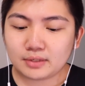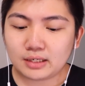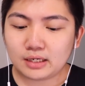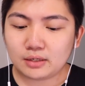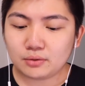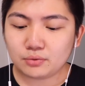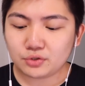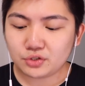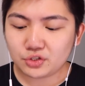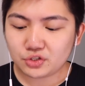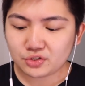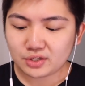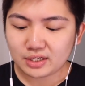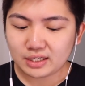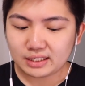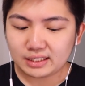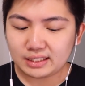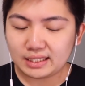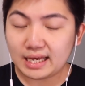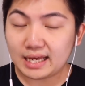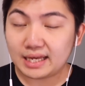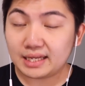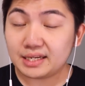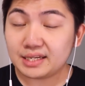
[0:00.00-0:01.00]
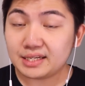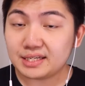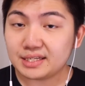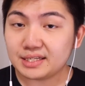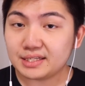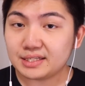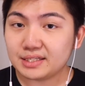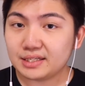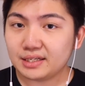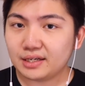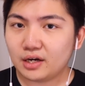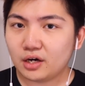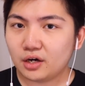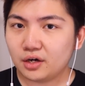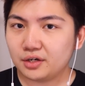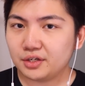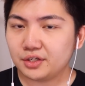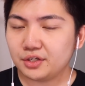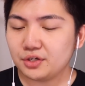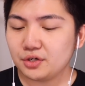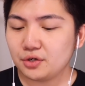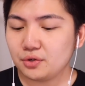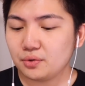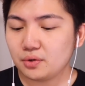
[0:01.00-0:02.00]
I would drag the edited
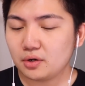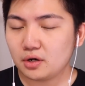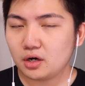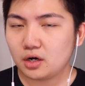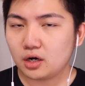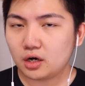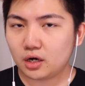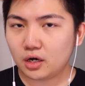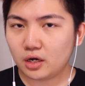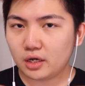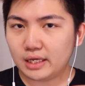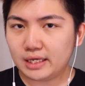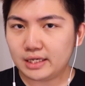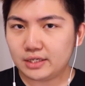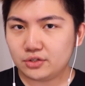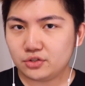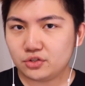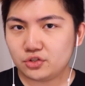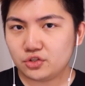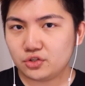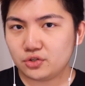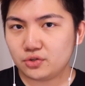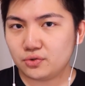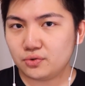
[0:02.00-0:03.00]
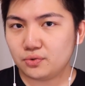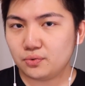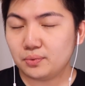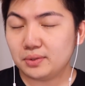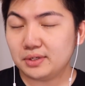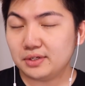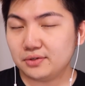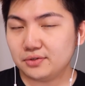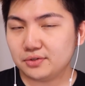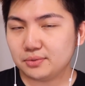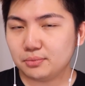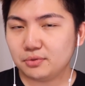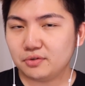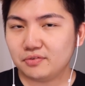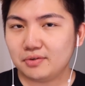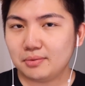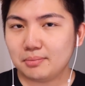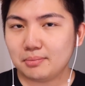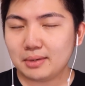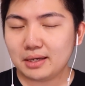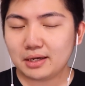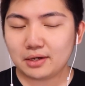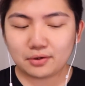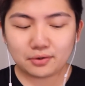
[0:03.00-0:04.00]
audio into Windows Movie
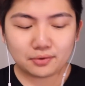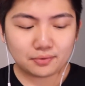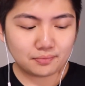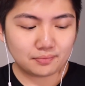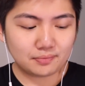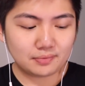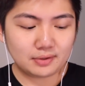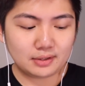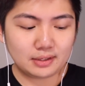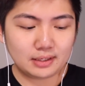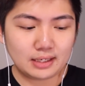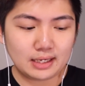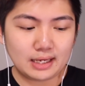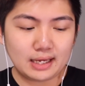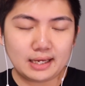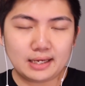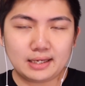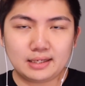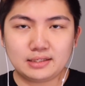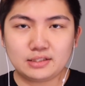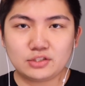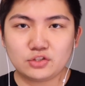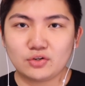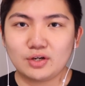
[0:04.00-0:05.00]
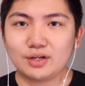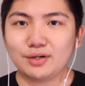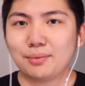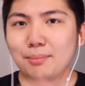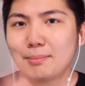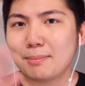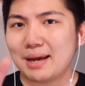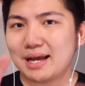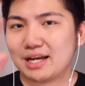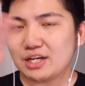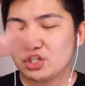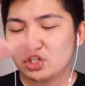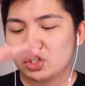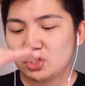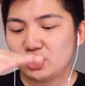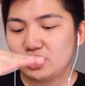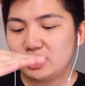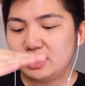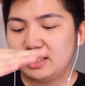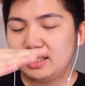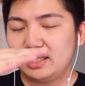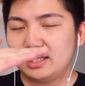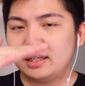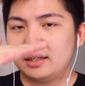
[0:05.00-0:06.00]
Maker and try to match
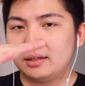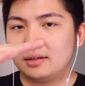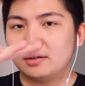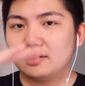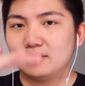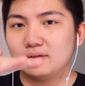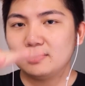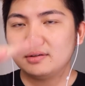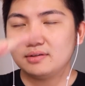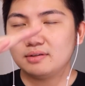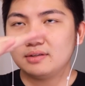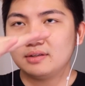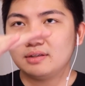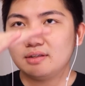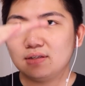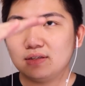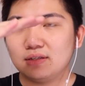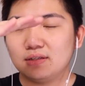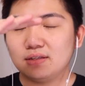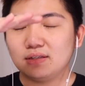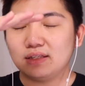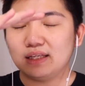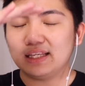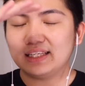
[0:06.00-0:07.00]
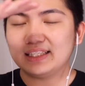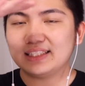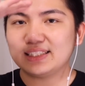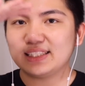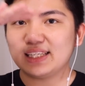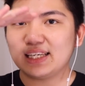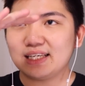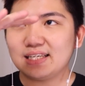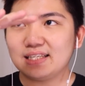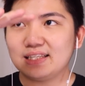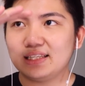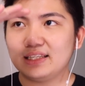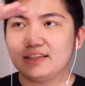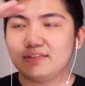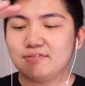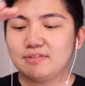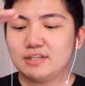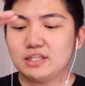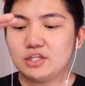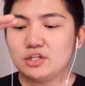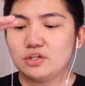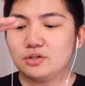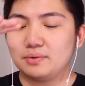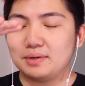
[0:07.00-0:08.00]
the sync the
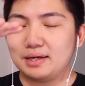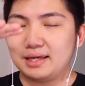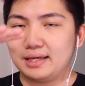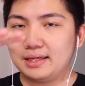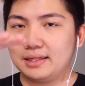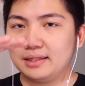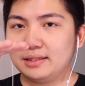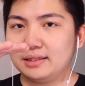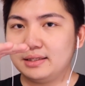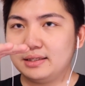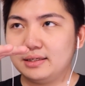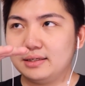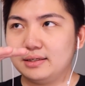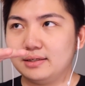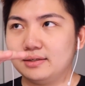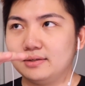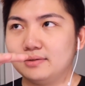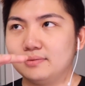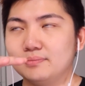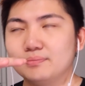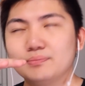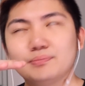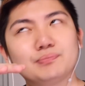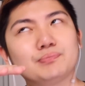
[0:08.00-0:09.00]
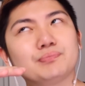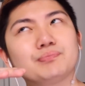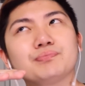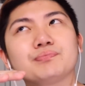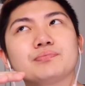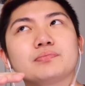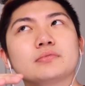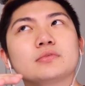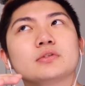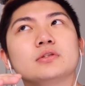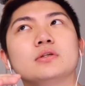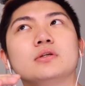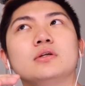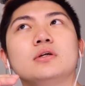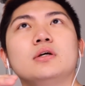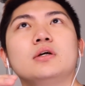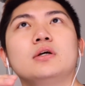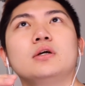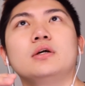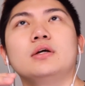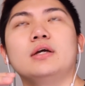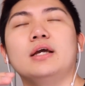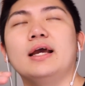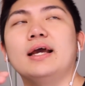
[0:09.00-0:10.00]
video and
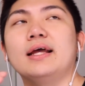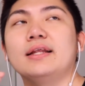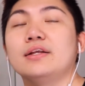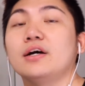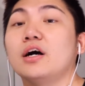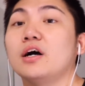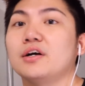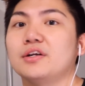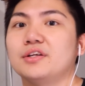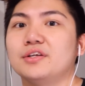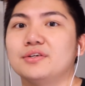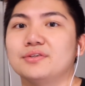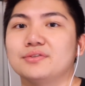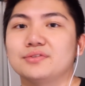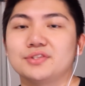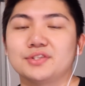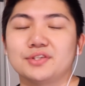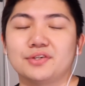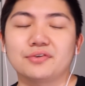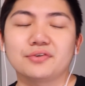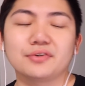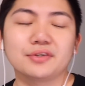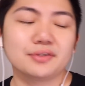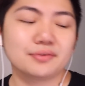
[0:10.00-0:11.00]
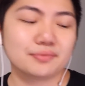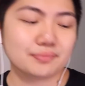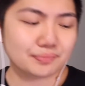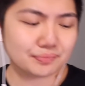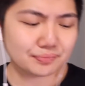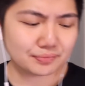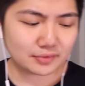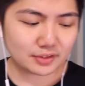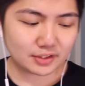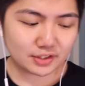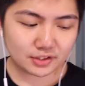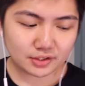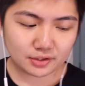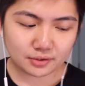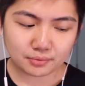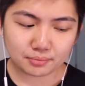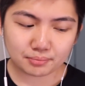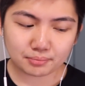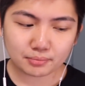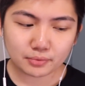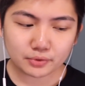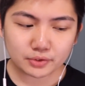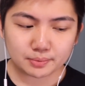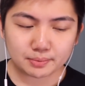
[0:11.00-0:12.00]
the audio. Sorry. So
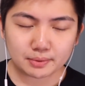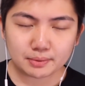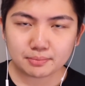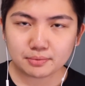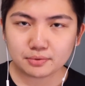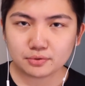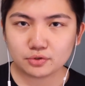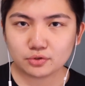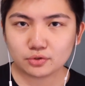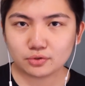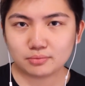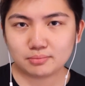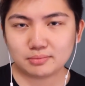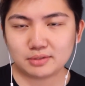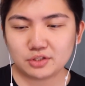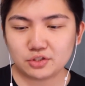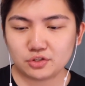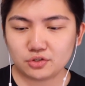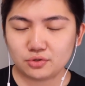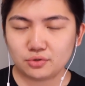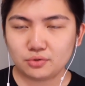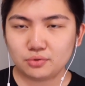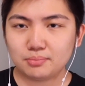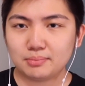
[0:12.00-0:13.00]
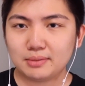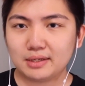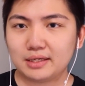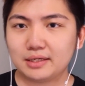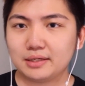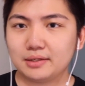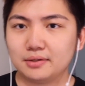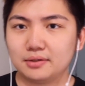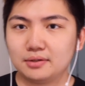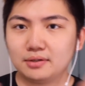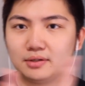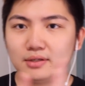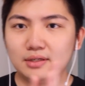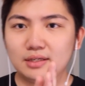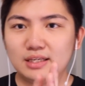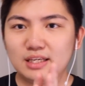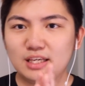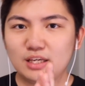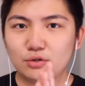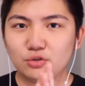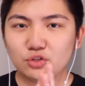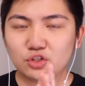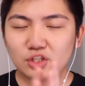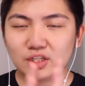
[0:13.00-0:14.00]
most people told me to make a
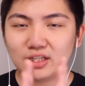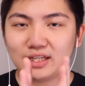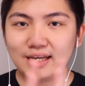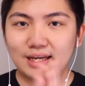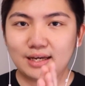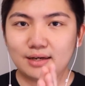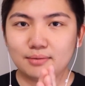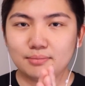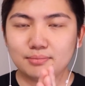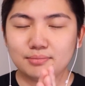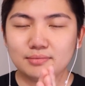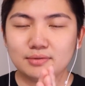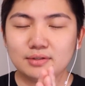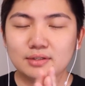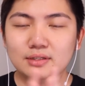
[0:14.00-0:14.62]
huge clap